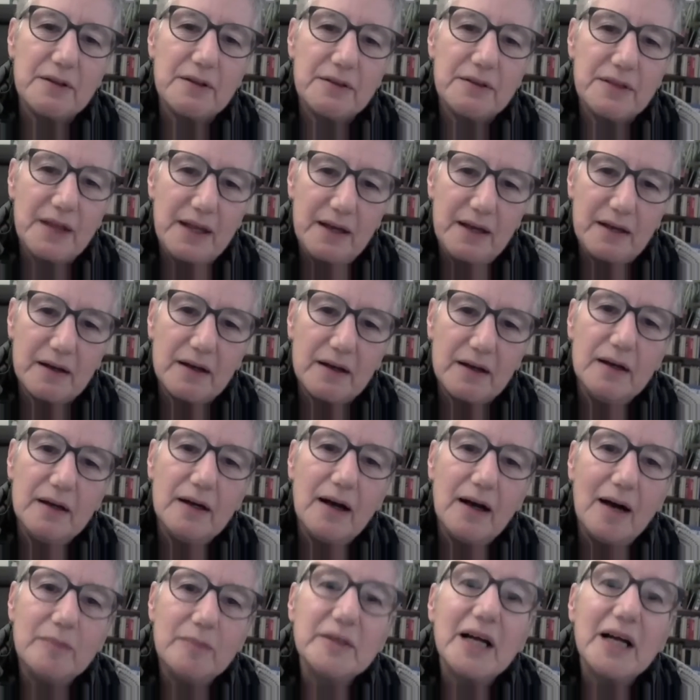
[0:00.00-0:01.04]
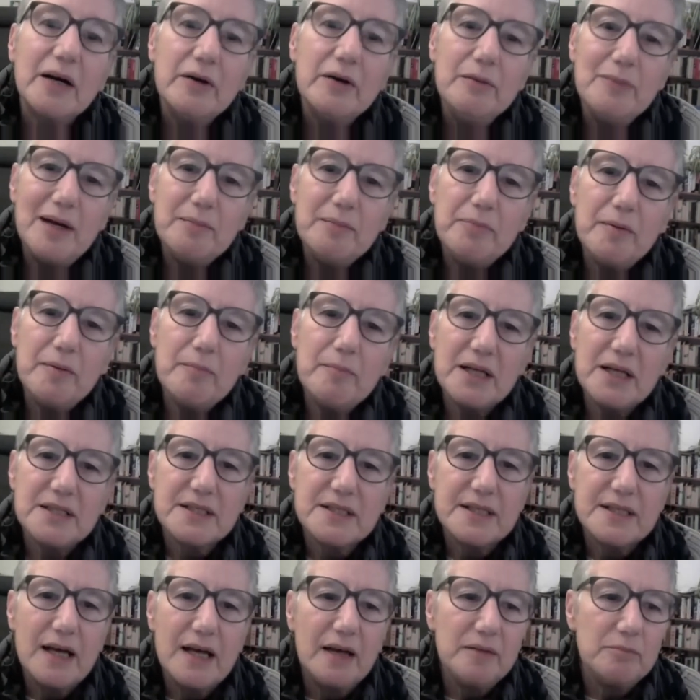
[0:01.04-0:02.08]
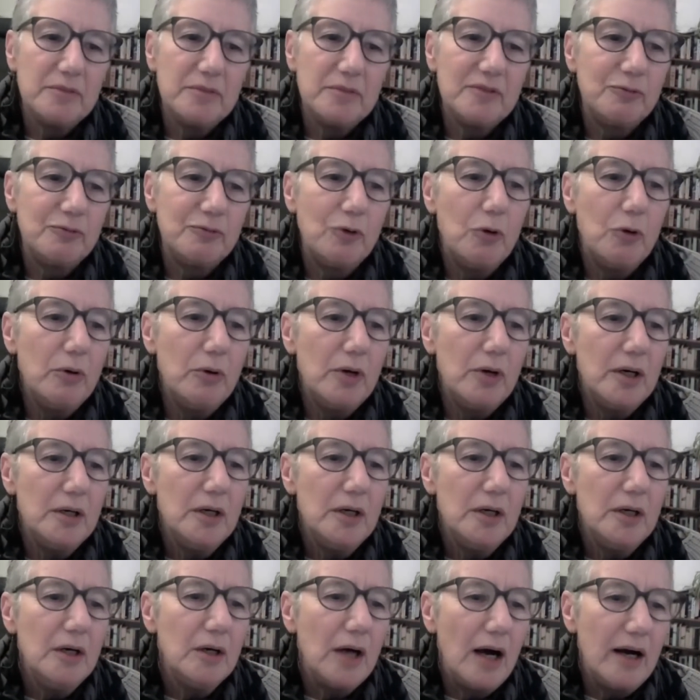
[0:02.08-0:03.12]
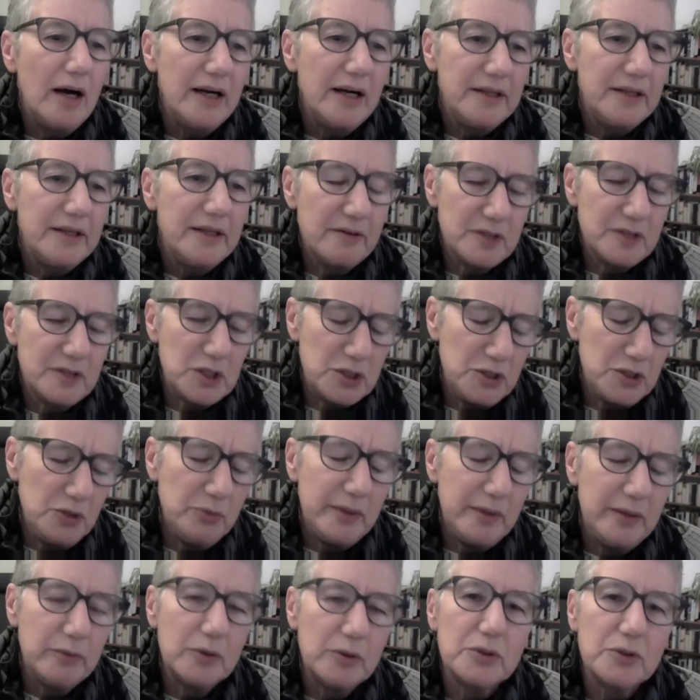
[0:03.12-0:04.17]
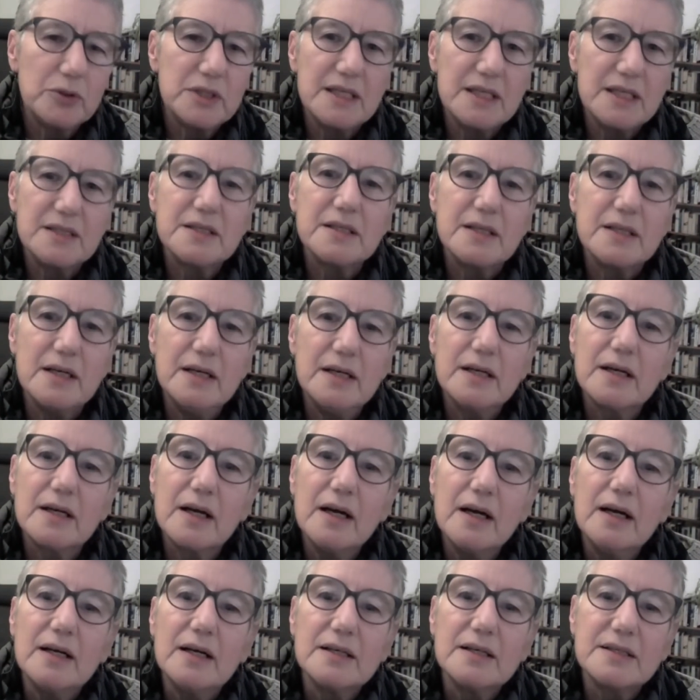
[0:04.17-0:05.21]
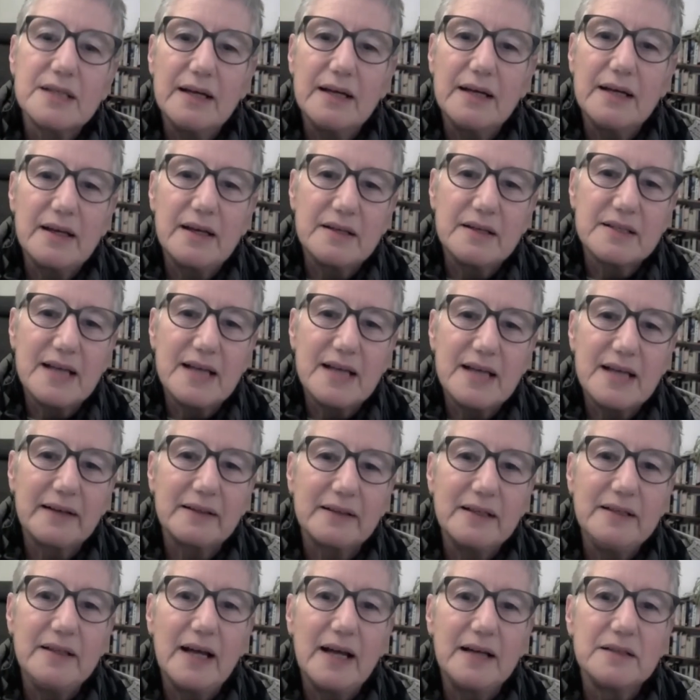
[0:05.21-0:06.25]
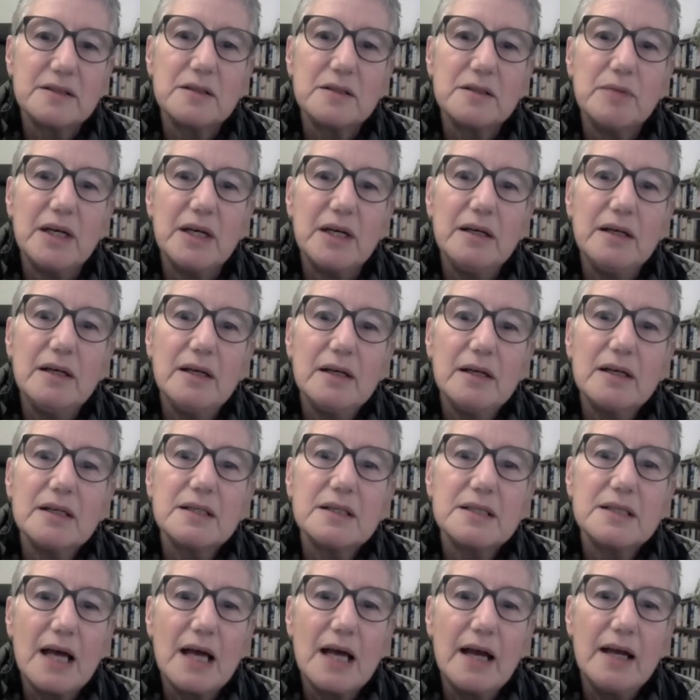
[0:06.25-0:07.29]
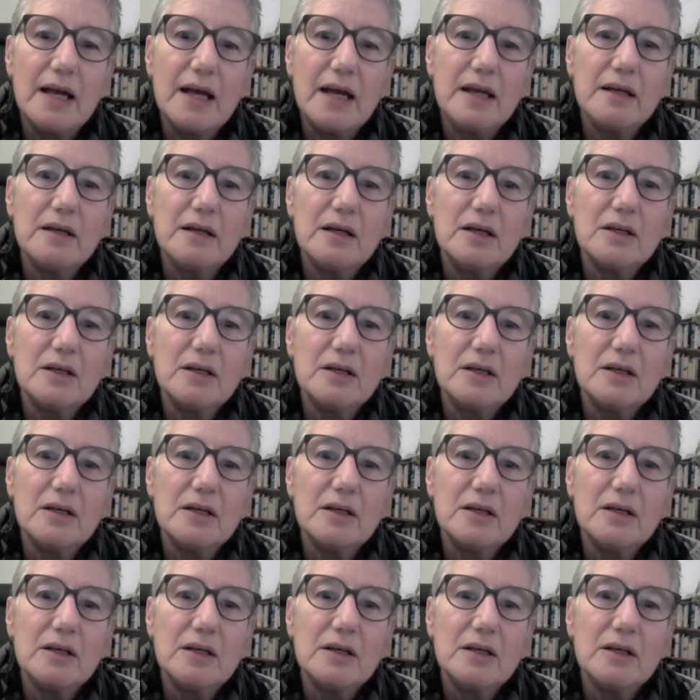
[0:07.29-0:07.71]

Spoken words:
thing. I mean, I remember my son, before either of us knew we were autistic, saying exactly that to me, saying